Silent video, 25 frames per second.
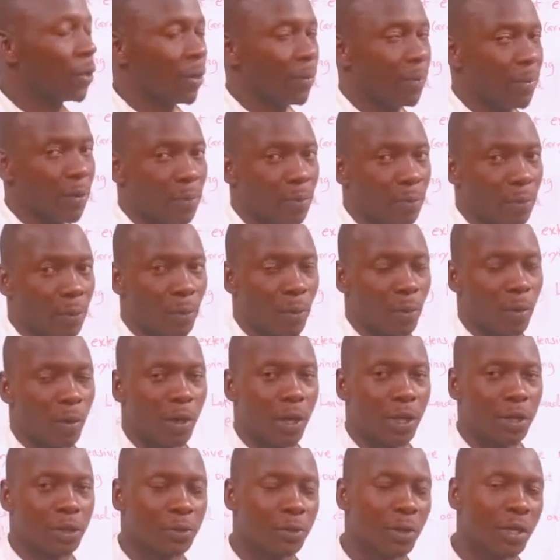the people.
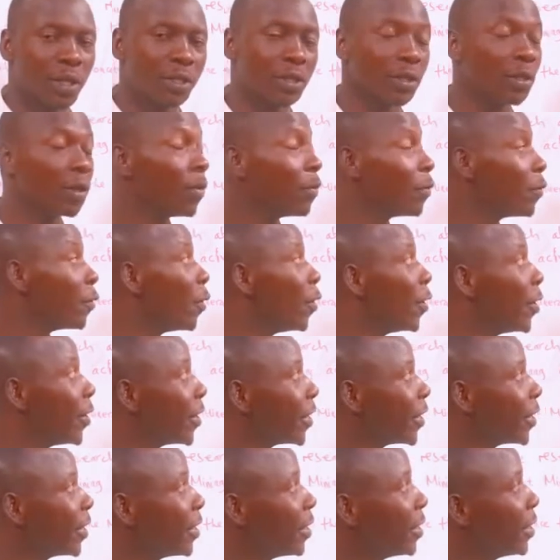Extraction of
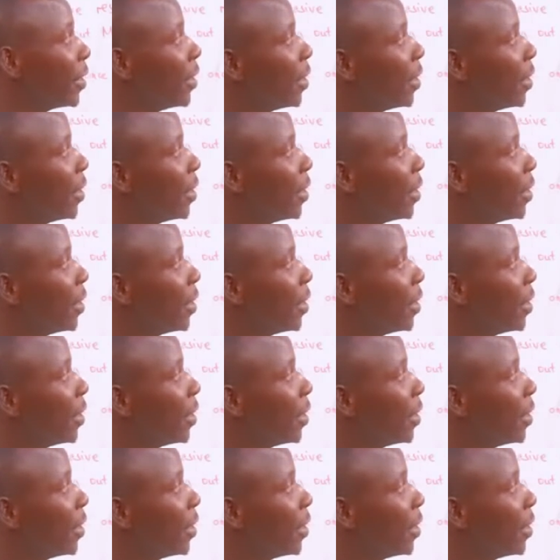oil